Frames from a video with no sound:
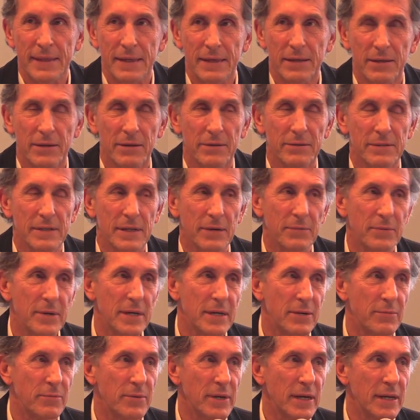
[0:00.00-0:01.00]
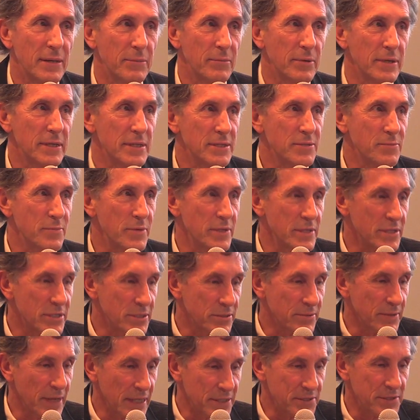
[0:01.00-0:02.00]
you know, the Rina really was, we
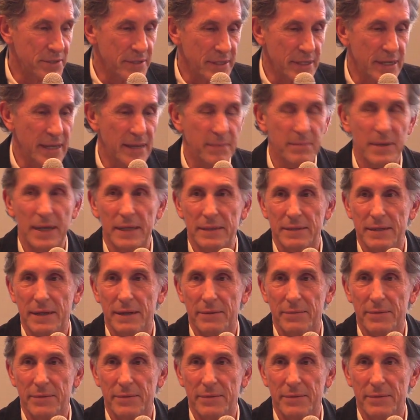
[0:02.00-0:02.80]
scratched the name out the